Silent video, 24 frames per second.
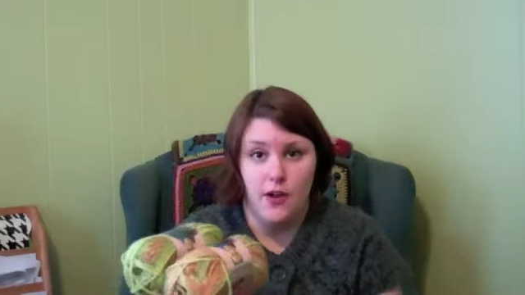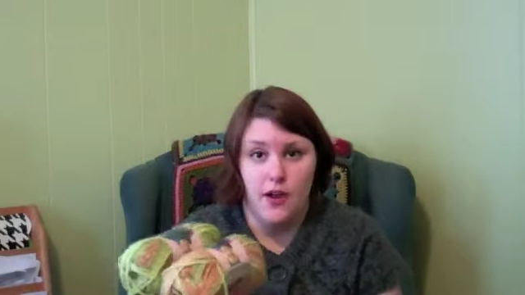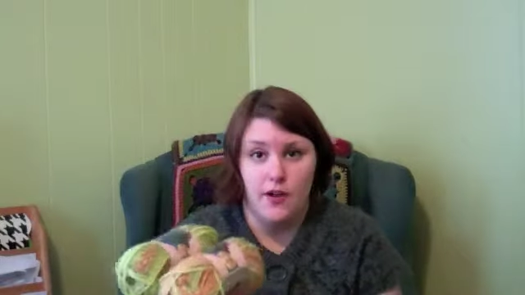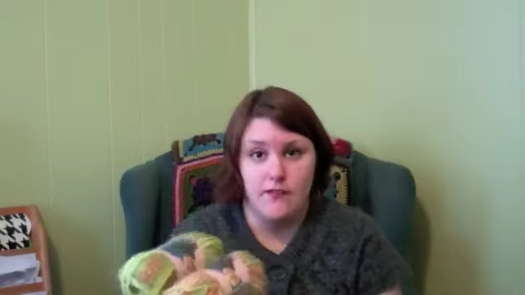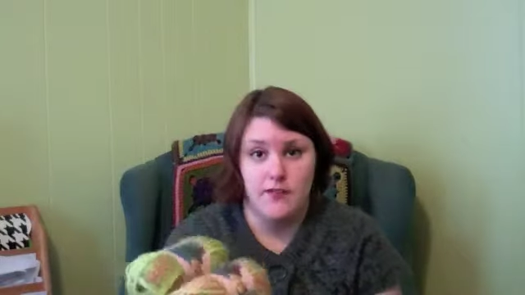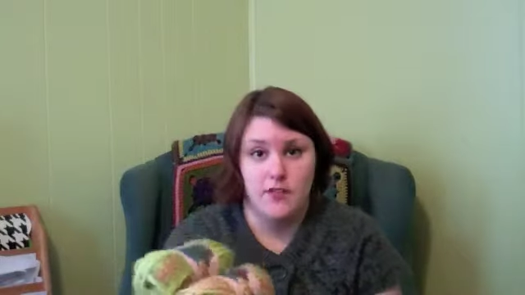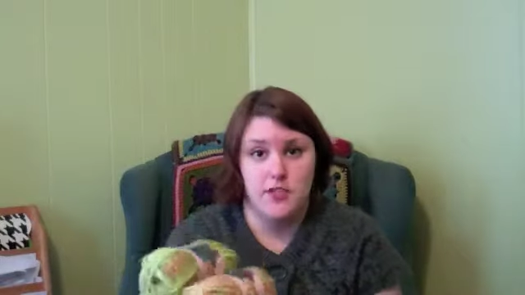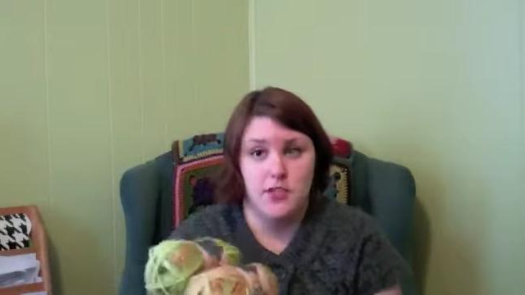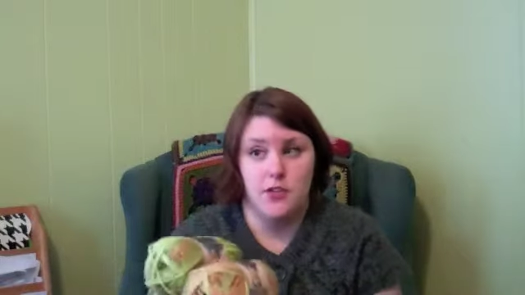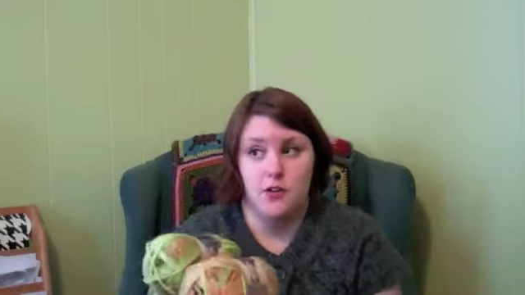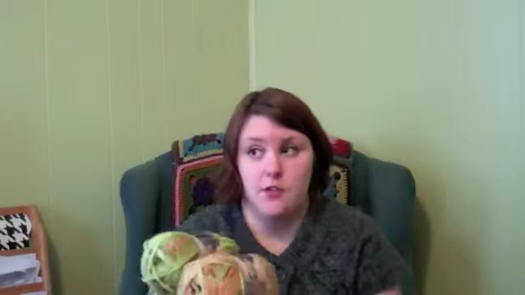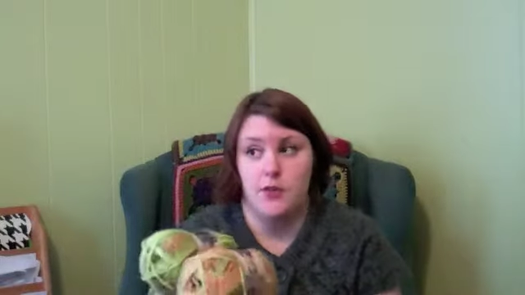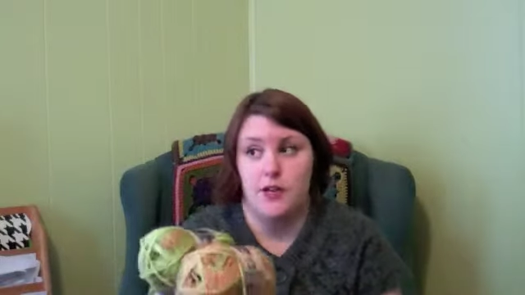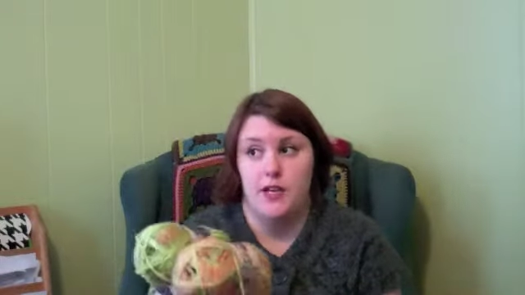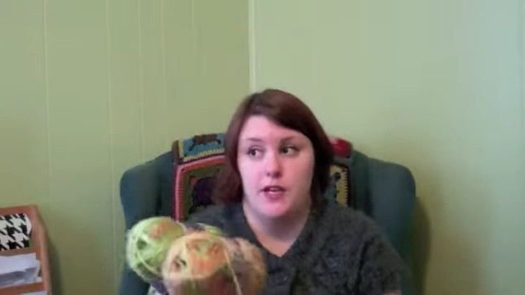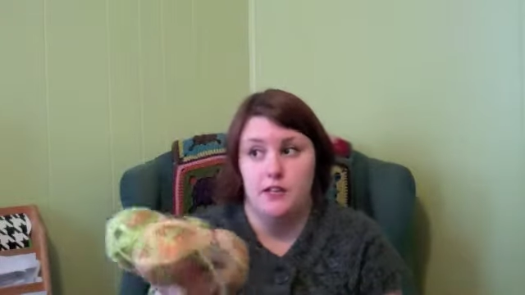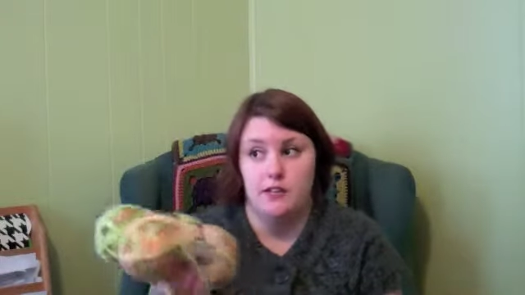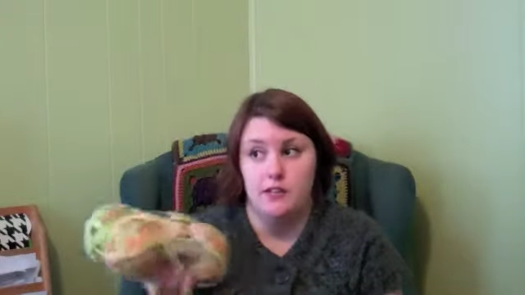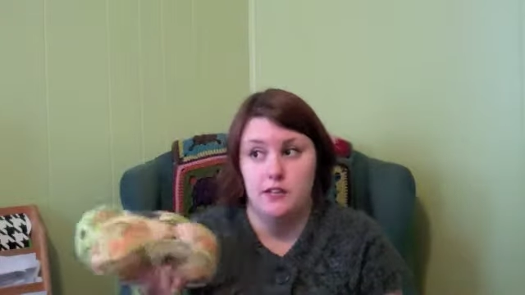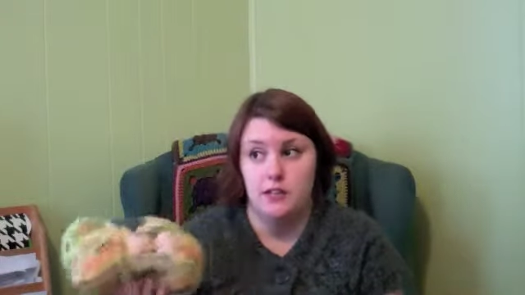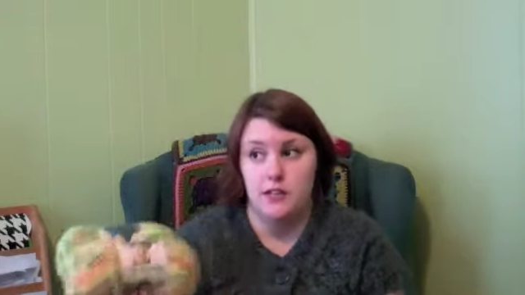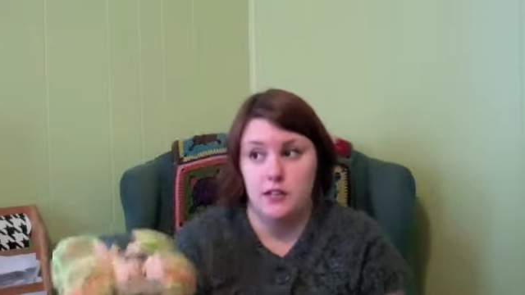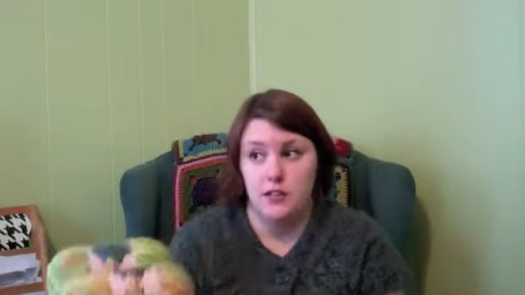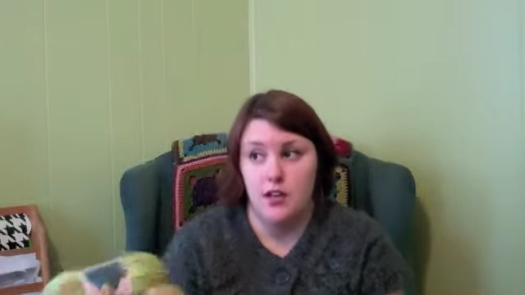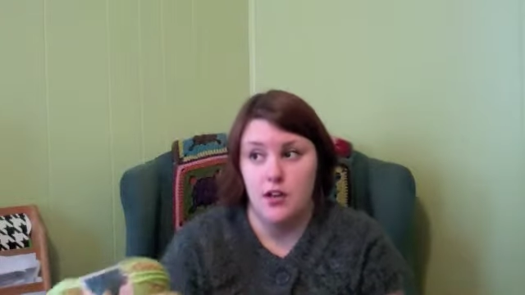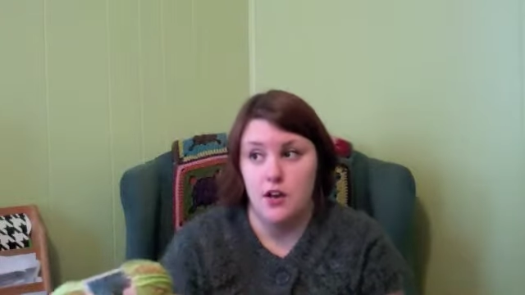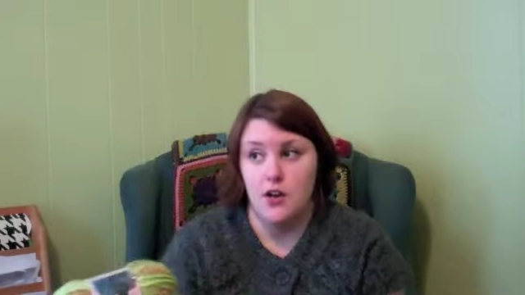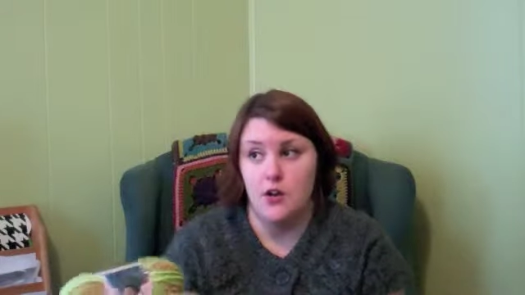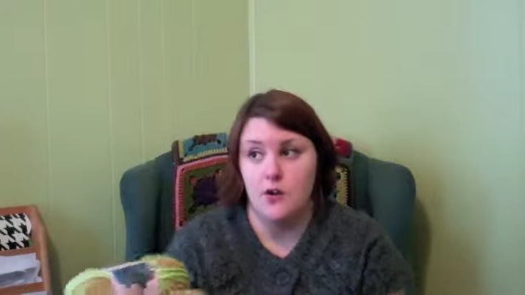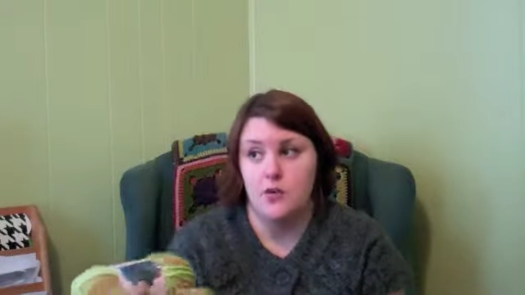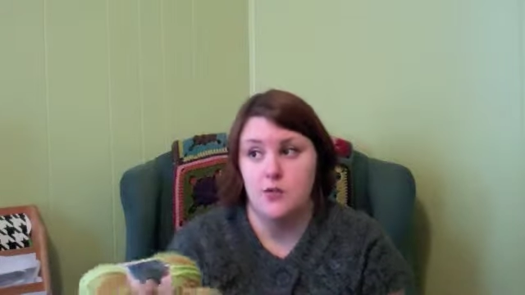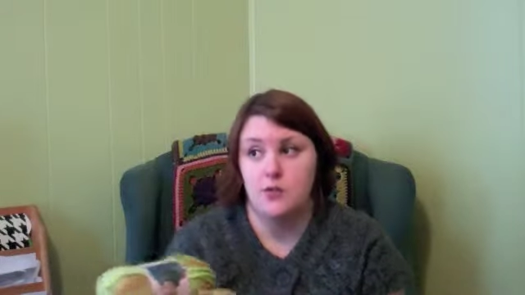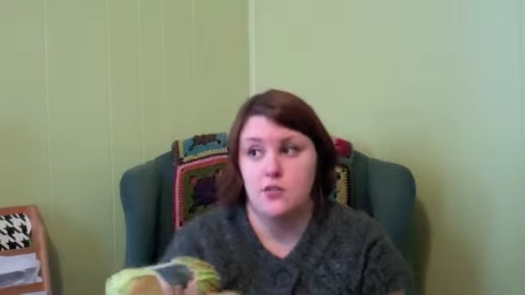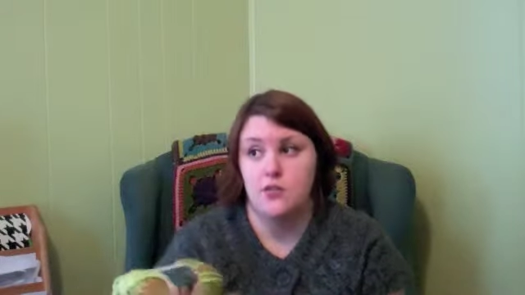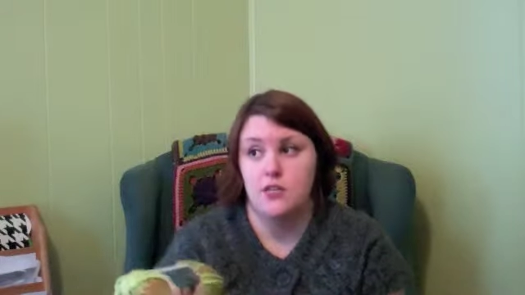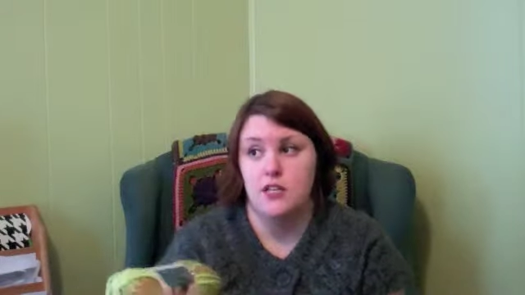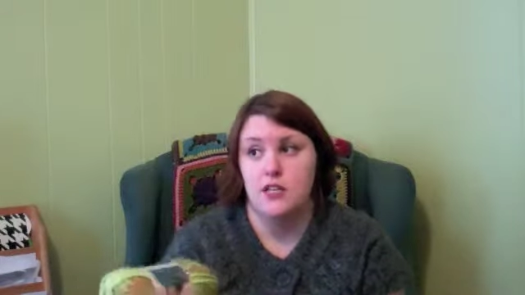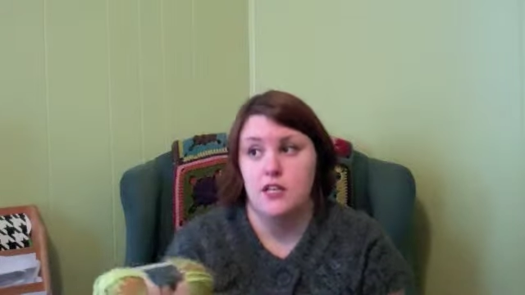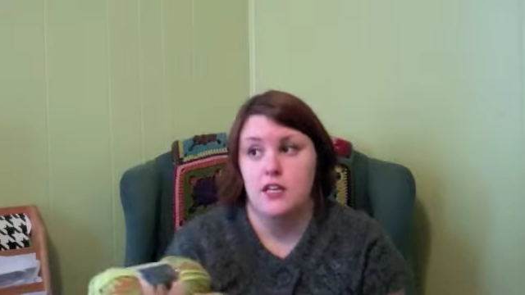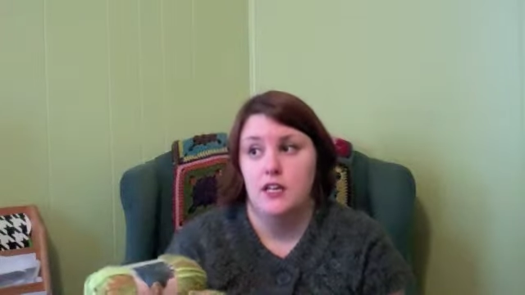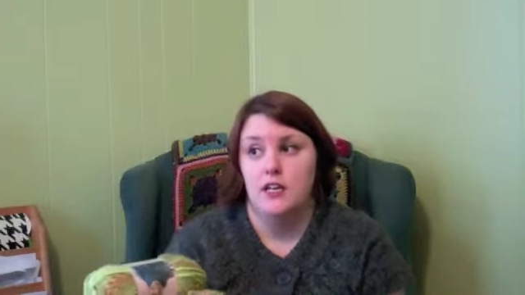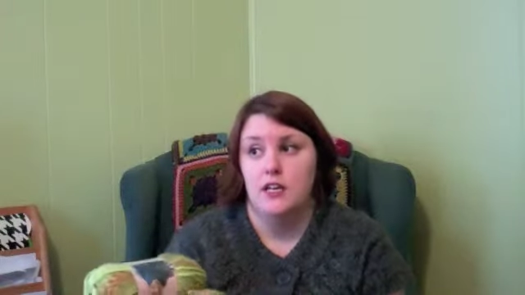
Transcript: have a Joann's close,